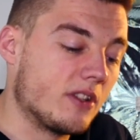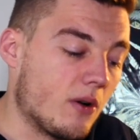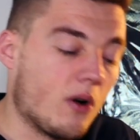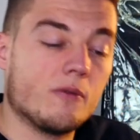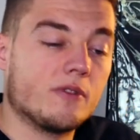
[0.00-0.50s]

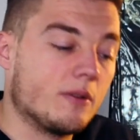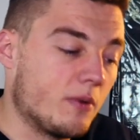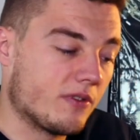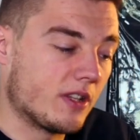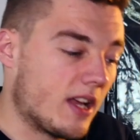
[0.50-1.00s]
Hopefully
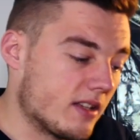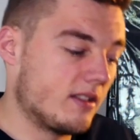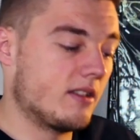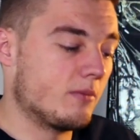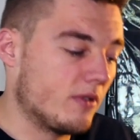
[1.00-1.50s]
we've
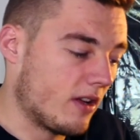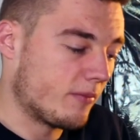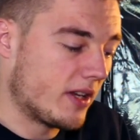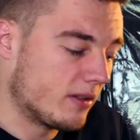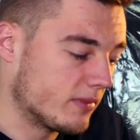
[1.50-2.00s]
connected and I've
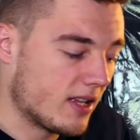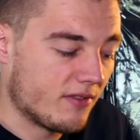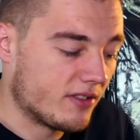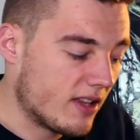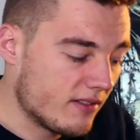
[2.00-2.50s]
made them
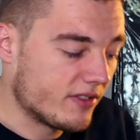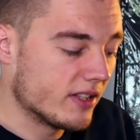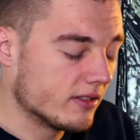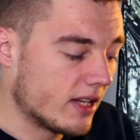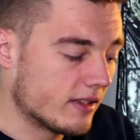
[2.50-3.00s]
laugh, and they
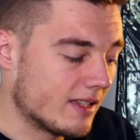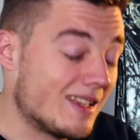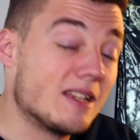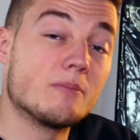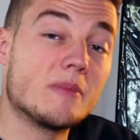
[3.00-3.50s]
feel like they
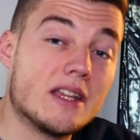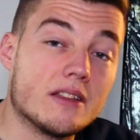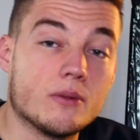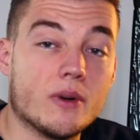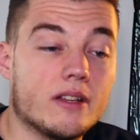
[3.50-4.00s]
need me at
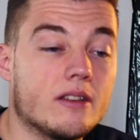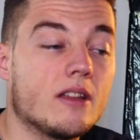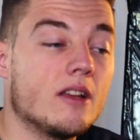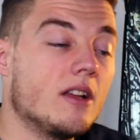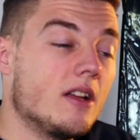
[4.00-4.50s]
their wedding,
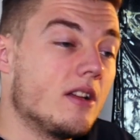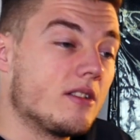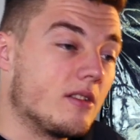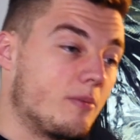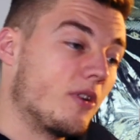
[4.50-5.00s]

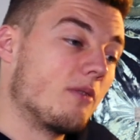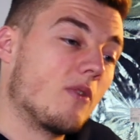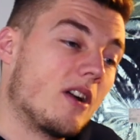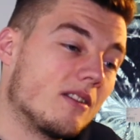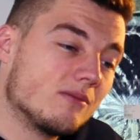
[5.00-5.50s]
to the point
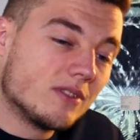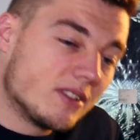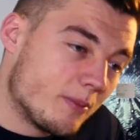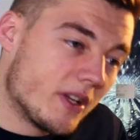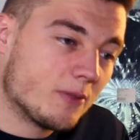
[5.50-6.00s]
where
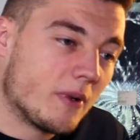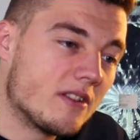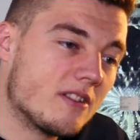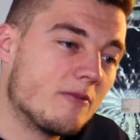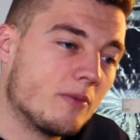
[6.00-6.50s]
it's a bit
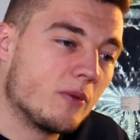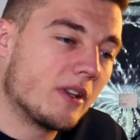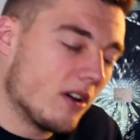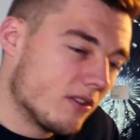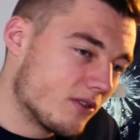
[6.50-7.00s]
expensive, but
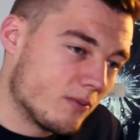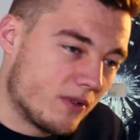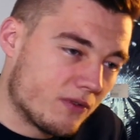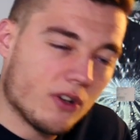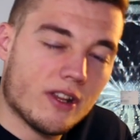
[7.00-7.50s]

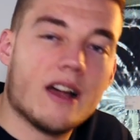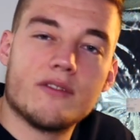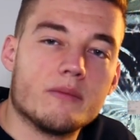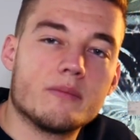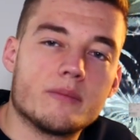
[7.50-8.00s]
we've got to have
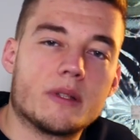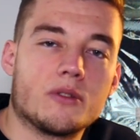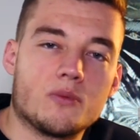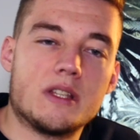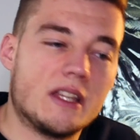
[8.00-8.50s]
him
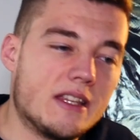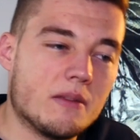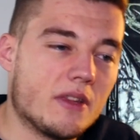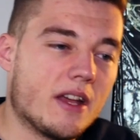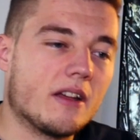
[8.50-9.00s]
because we need
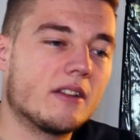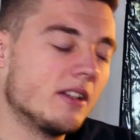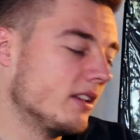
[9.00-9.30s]
him there.